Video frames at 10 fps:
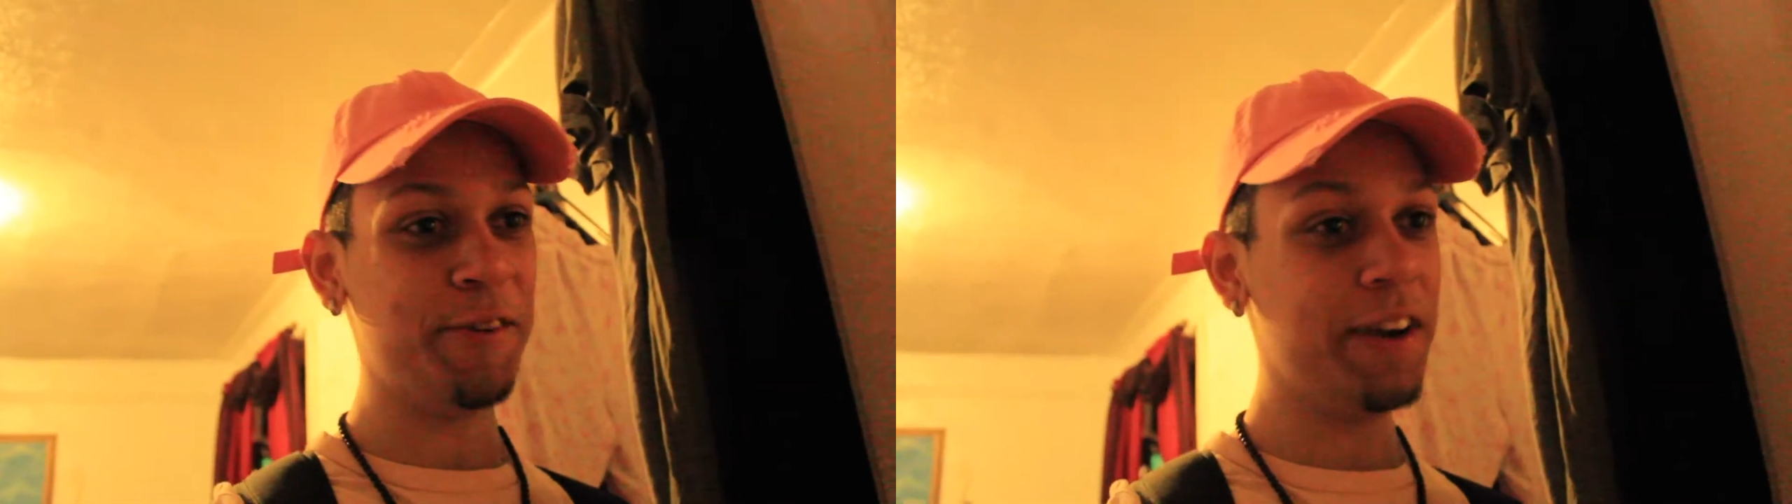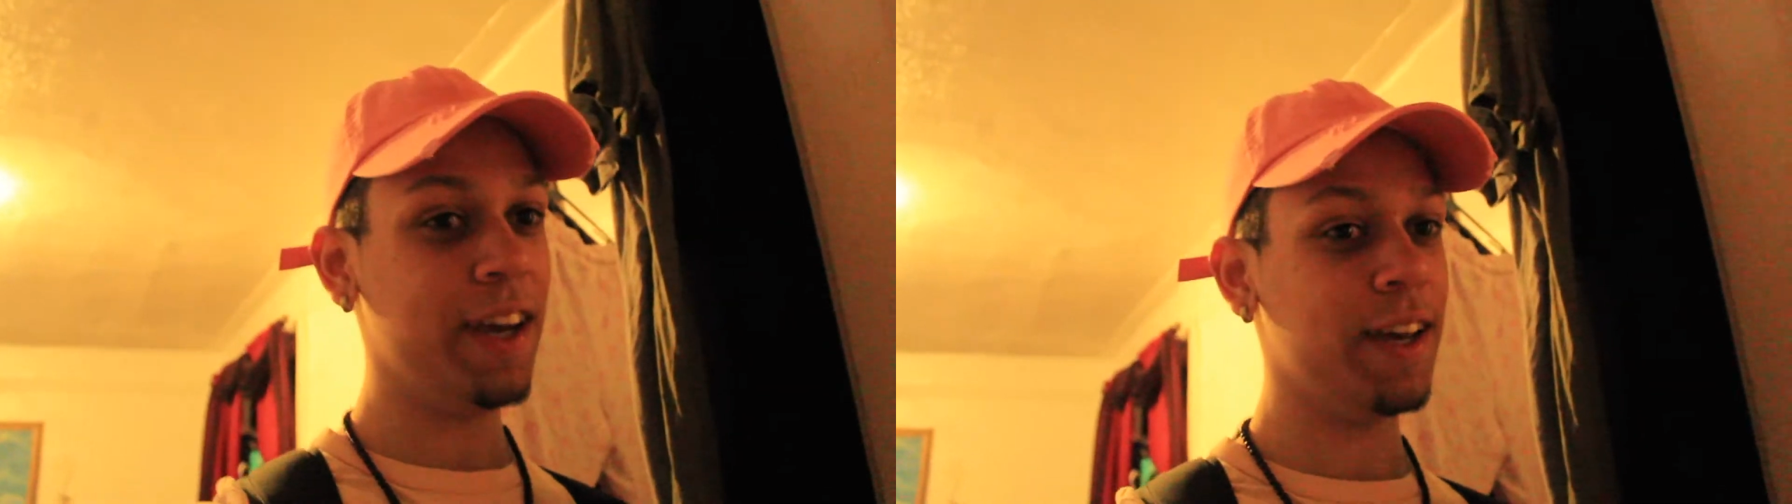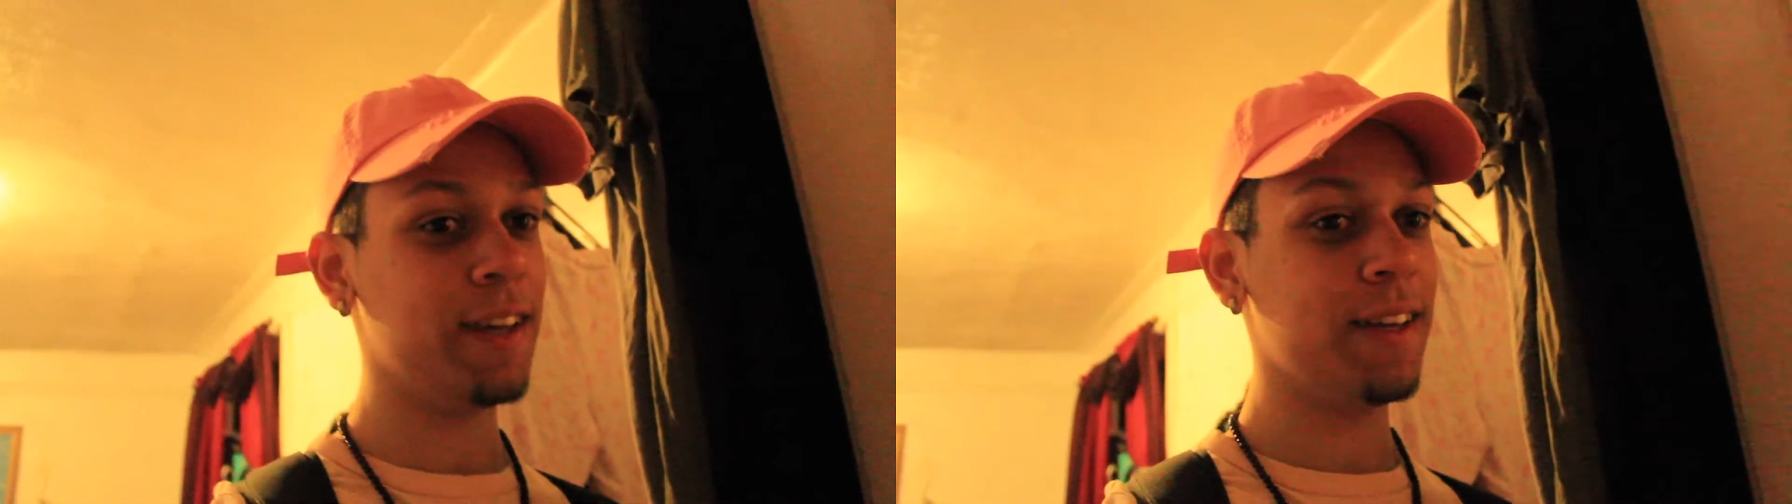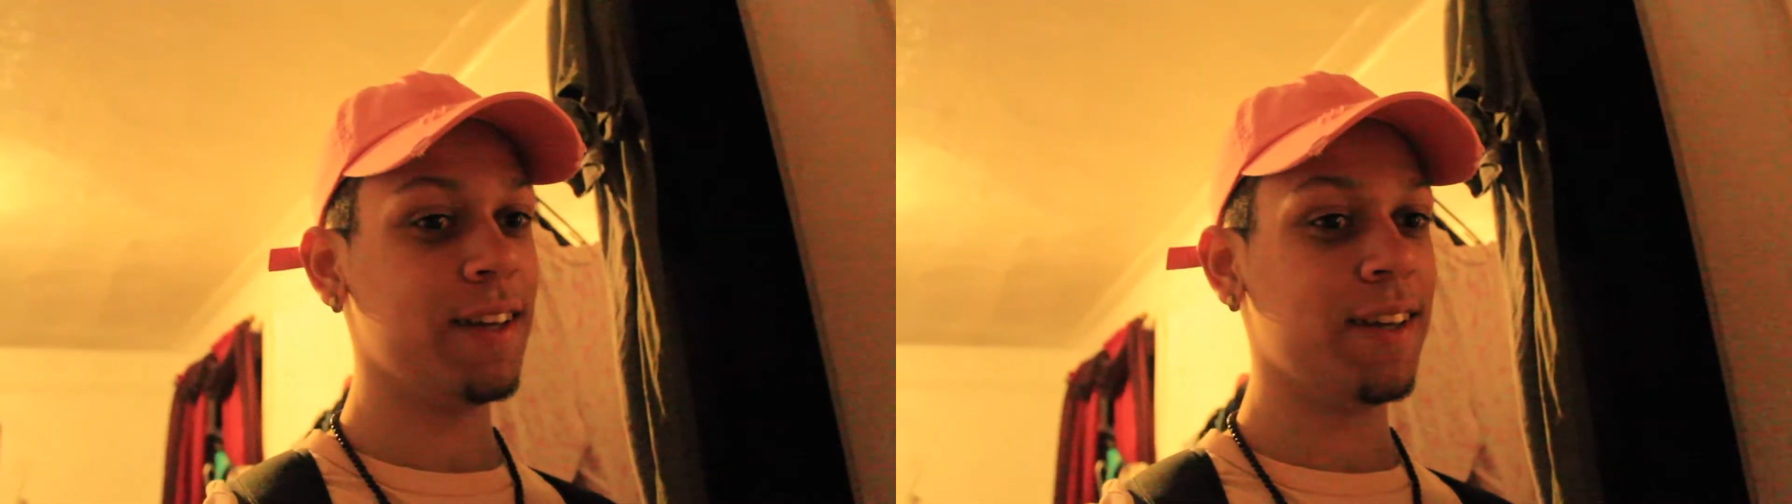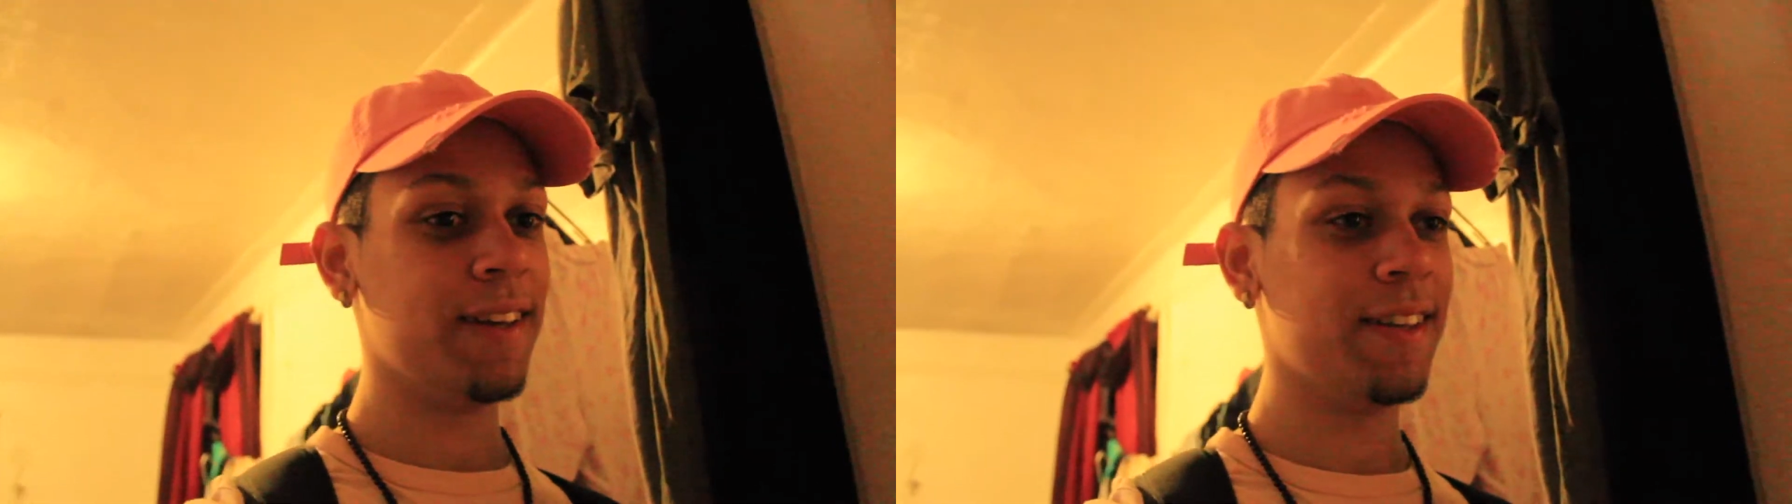Three,
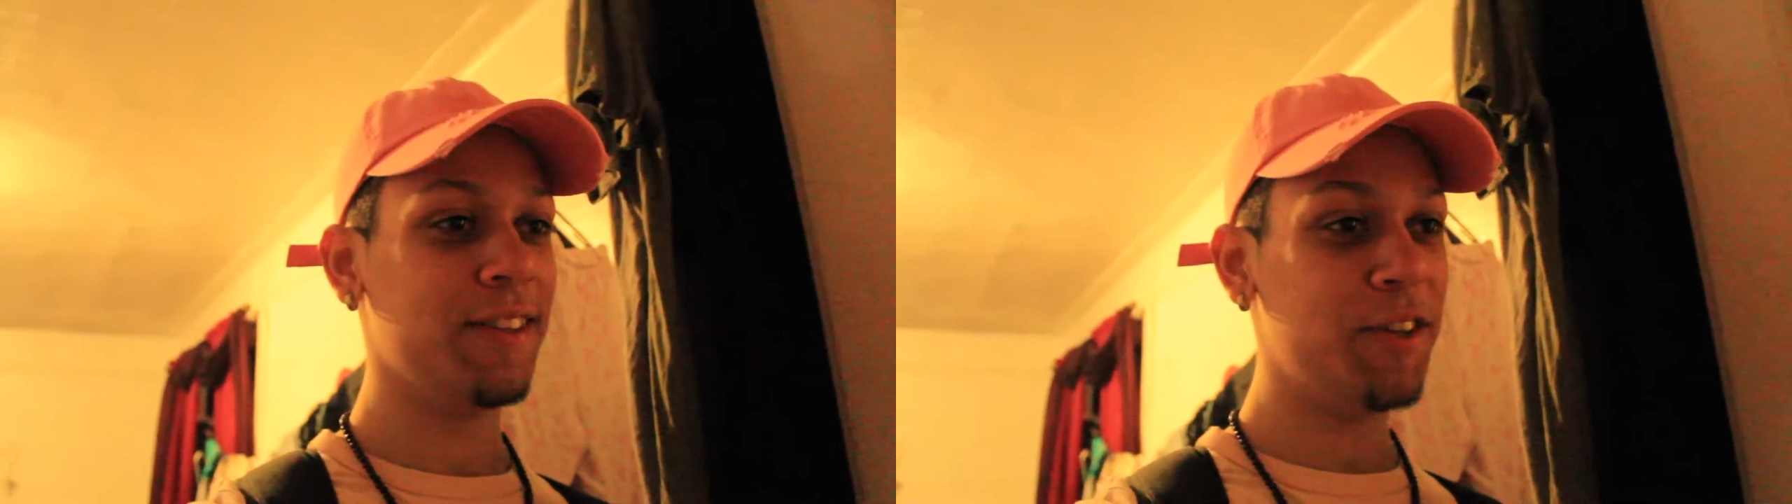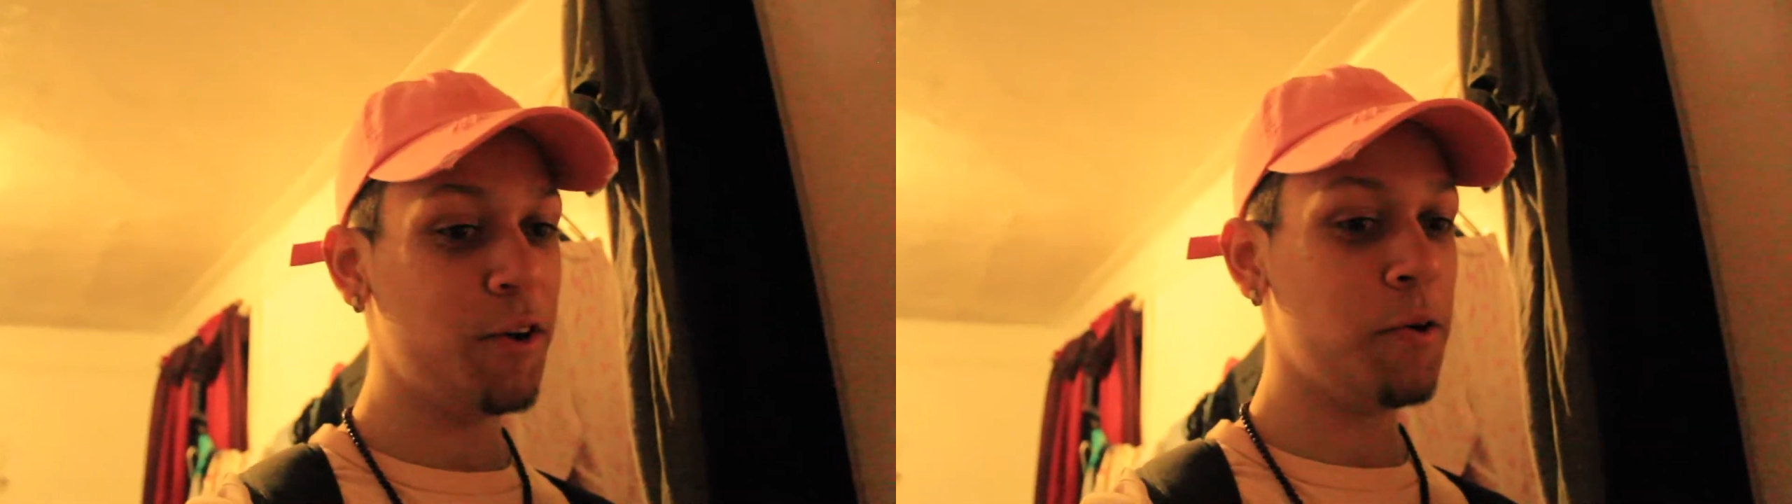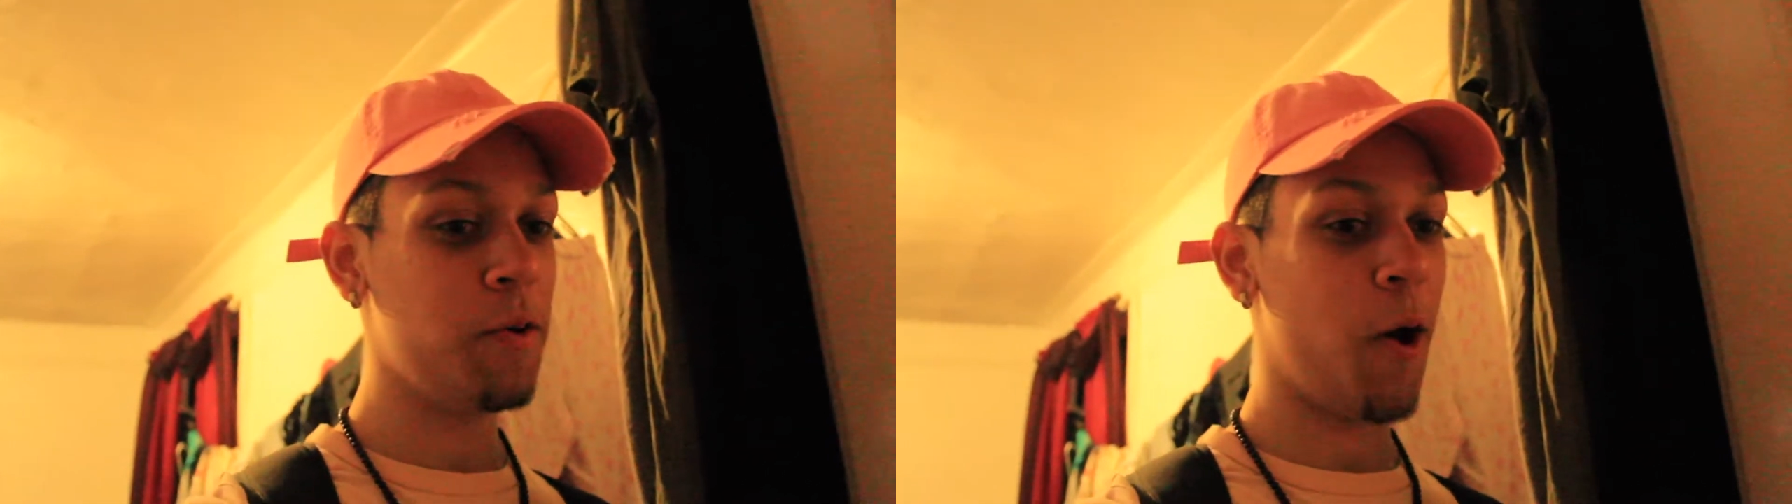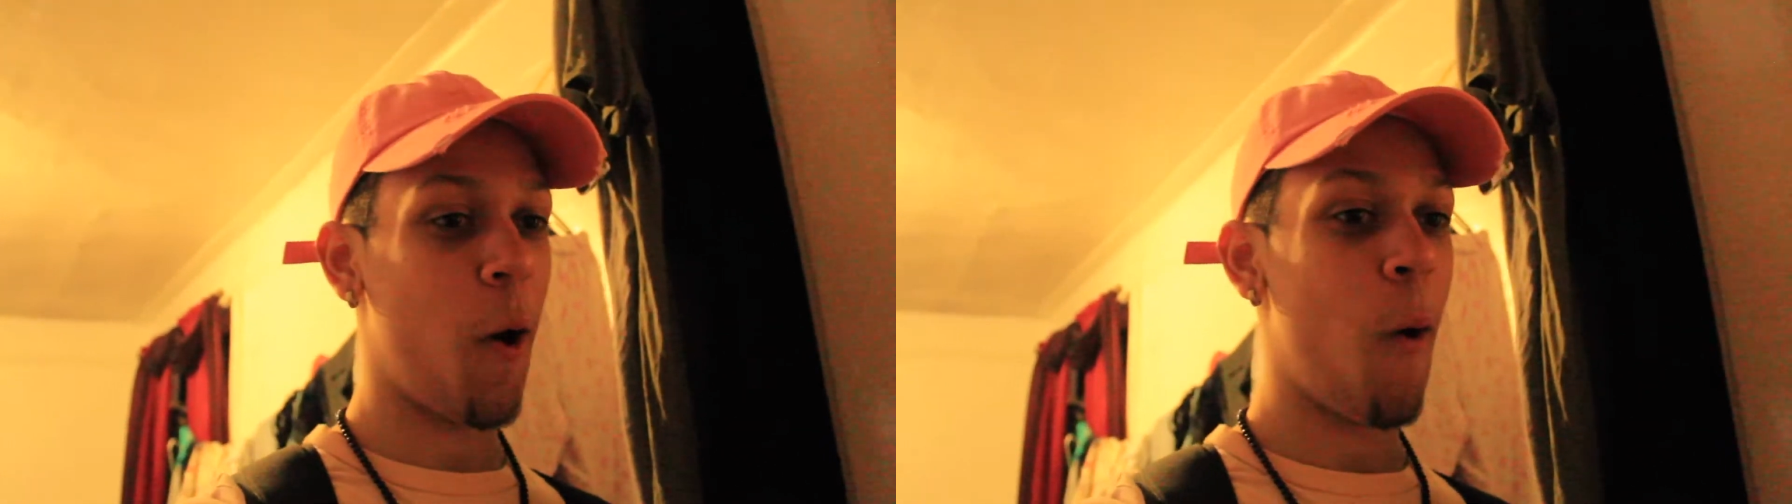two,